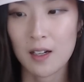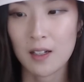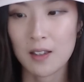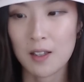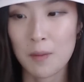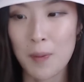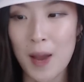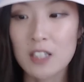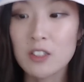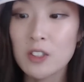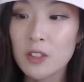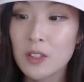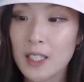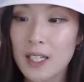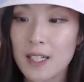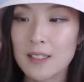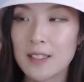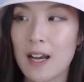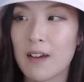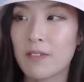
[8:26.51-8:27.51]
the past few
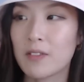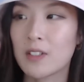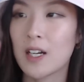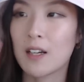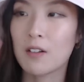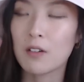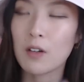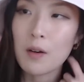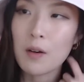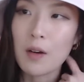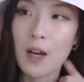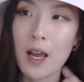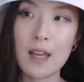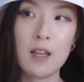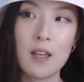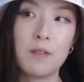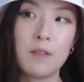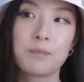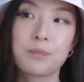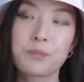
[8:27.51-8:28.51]
days after I
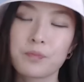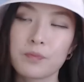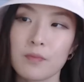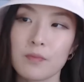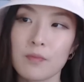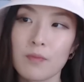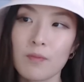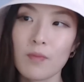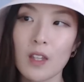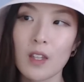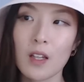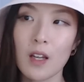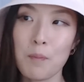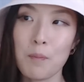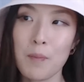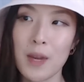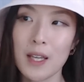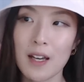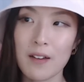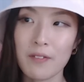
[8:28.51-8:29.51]
I
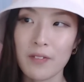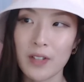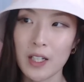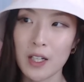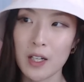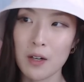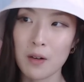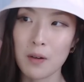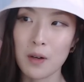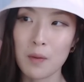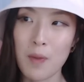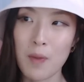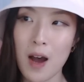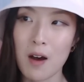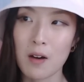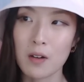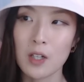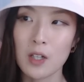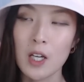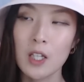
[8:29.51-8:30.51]
made that video
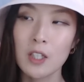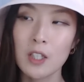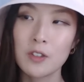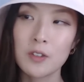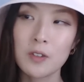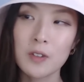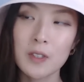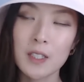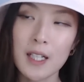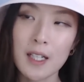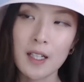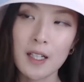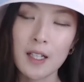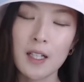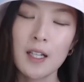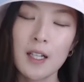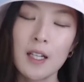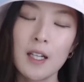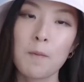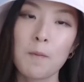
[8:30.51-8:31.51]
about Jongdae,
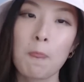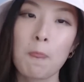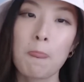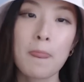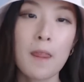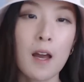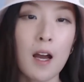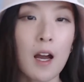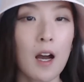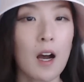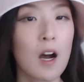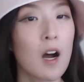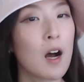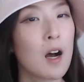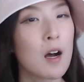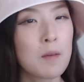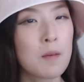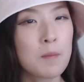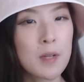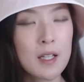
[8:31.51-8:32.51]

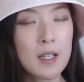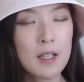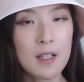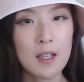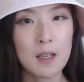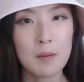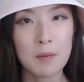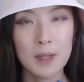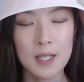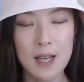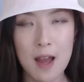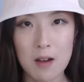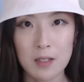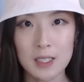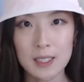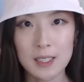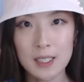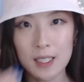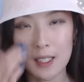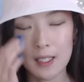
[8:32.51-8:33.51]
um, him
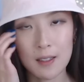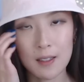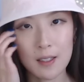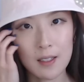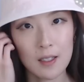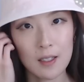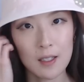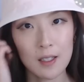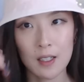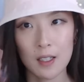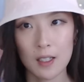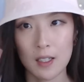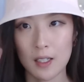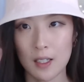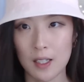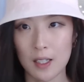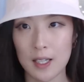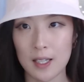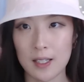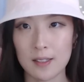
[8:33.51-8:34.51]
announcing
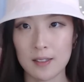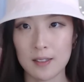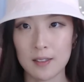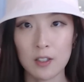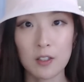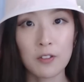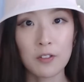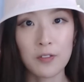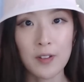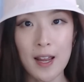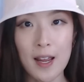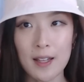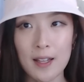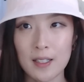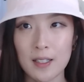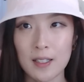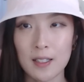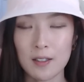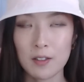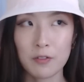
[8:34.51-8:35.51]
his
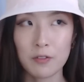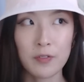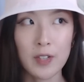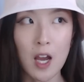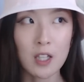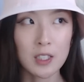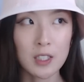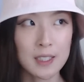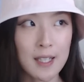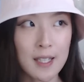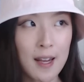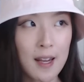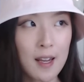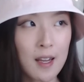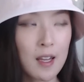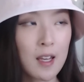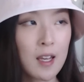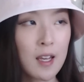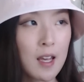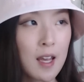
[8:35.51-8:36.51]
girlfriend,
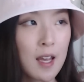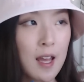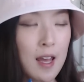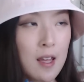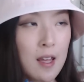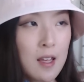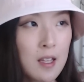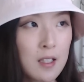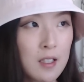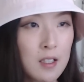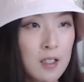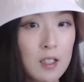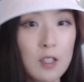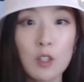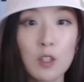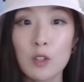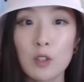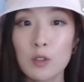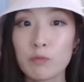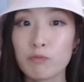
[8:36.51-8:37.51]
fiance, and
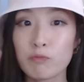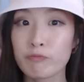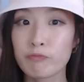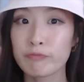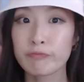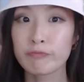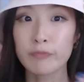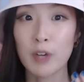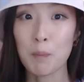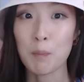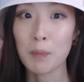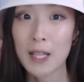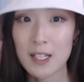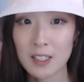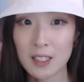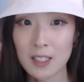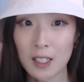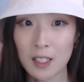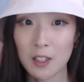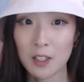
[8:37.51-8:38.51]
a
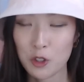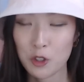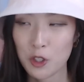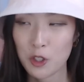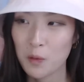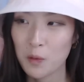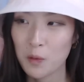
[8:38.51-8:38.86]
blessing, you know?